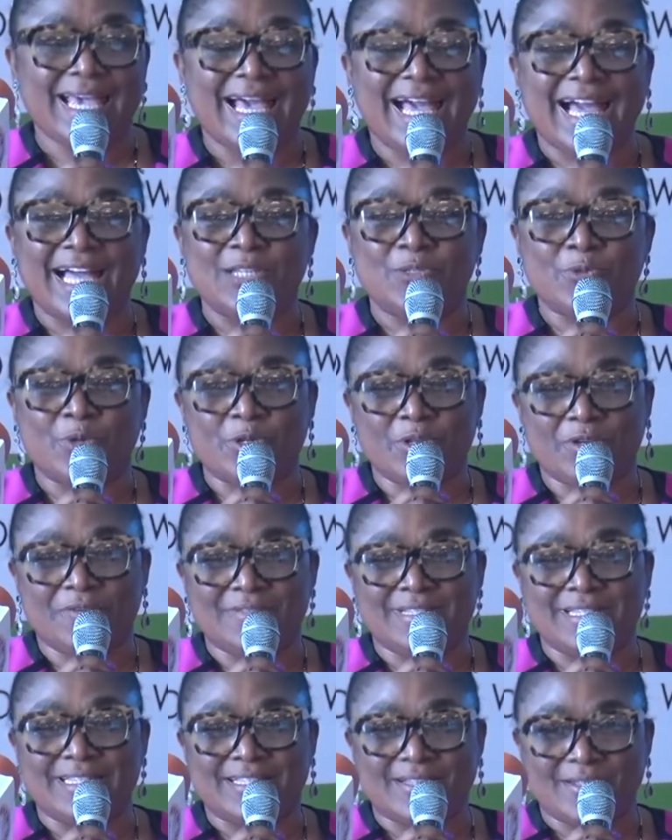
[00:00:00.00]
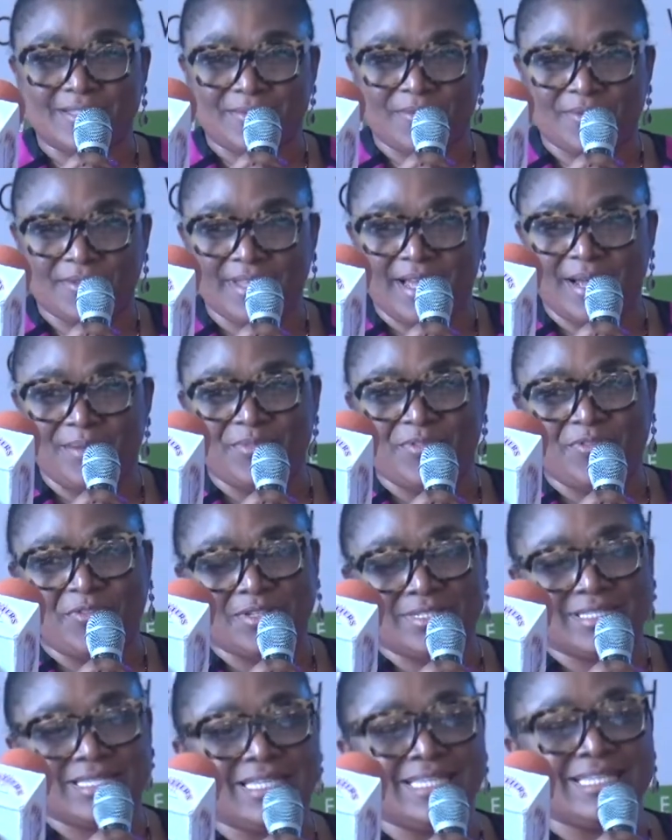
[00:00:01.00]
And one of the
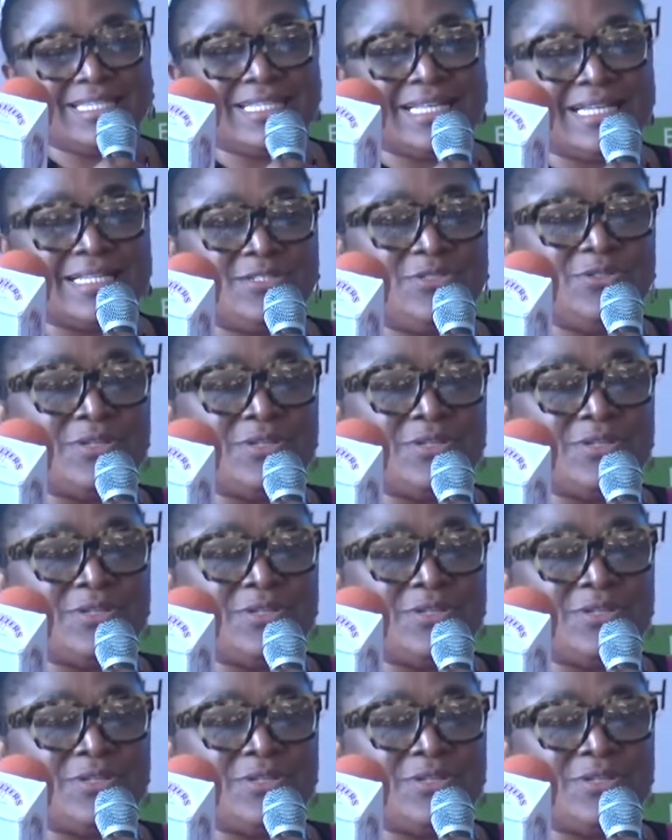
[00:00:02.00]
first things that